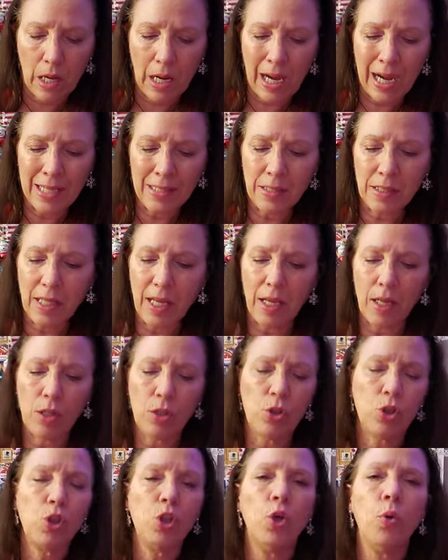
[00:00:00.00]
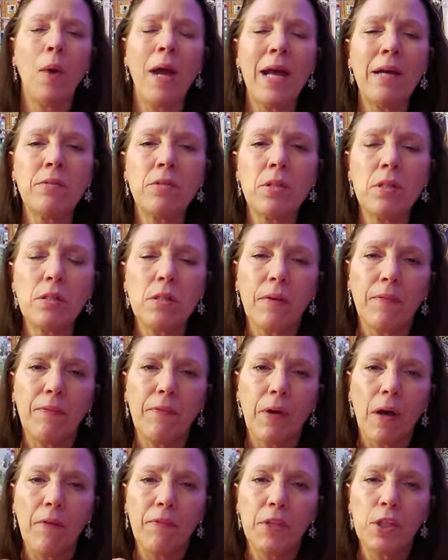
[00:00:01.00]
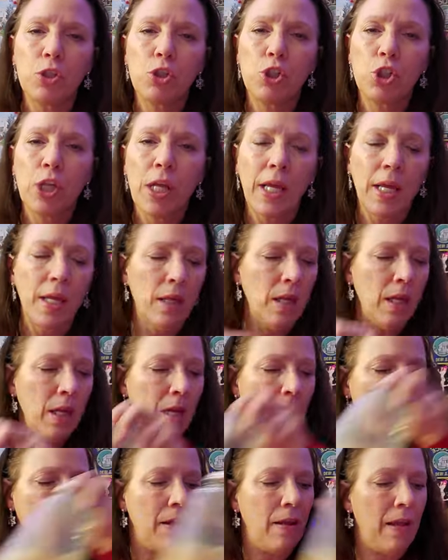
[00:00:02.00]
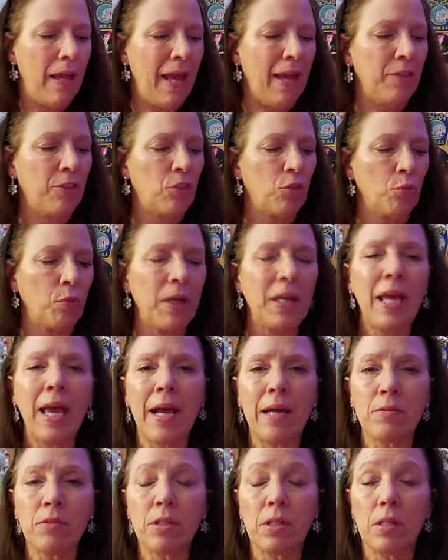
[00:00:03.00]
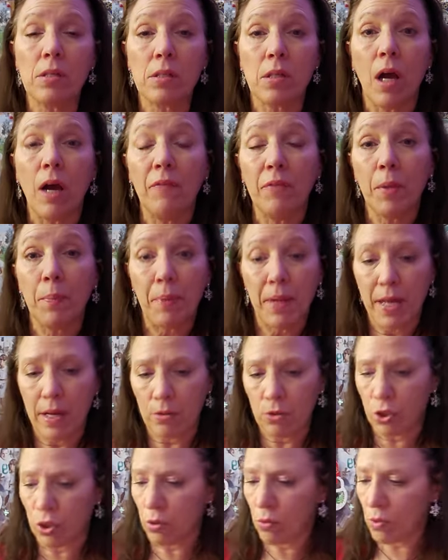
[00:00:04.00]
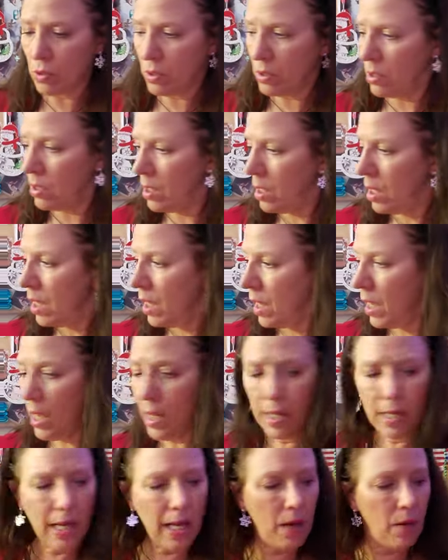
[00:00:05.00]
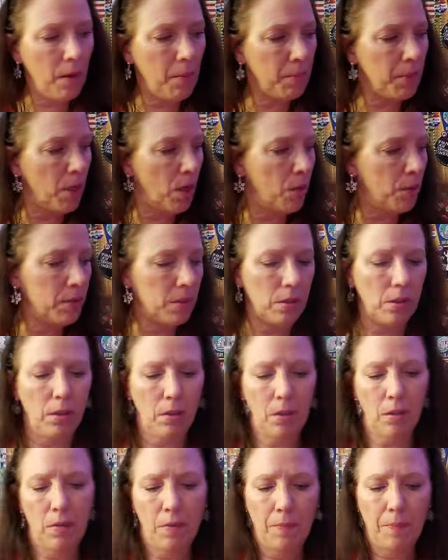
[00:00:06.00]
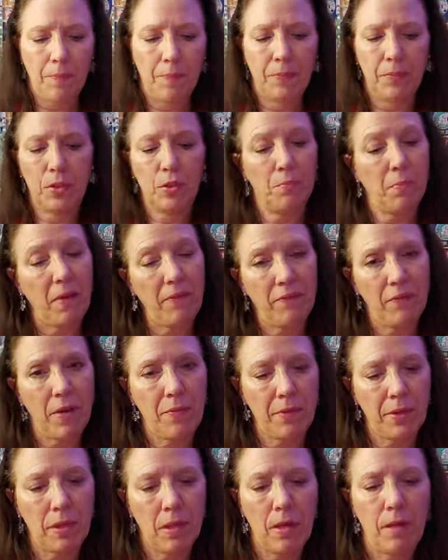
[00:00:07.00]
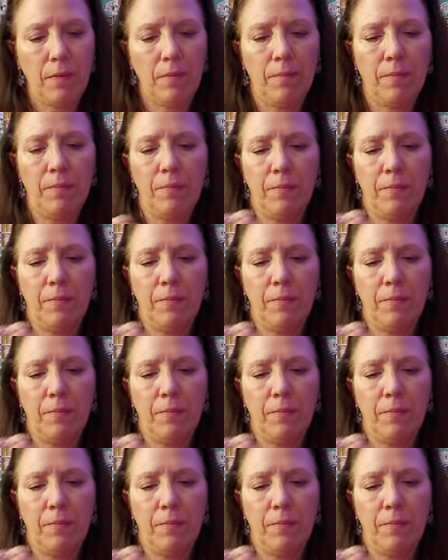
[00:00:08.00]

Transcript: I'd say two ounces of, of the gin and three ounces of the pear juice. And now I'm going to my favorite thing.